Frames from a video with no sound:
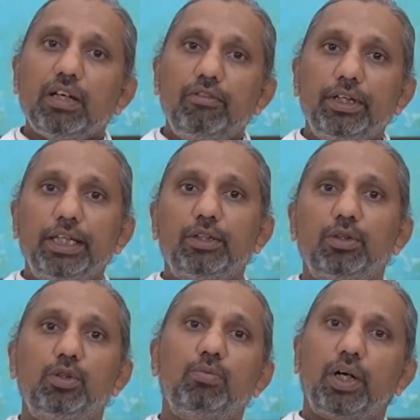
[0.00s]
we need to
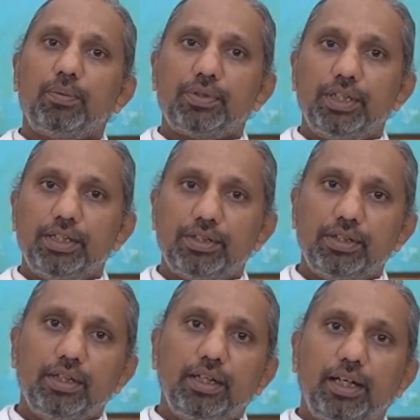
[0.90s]
do biopsies
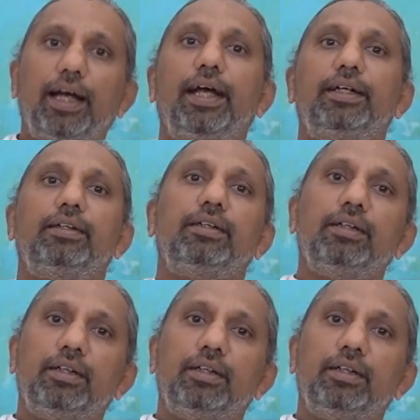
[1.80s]
and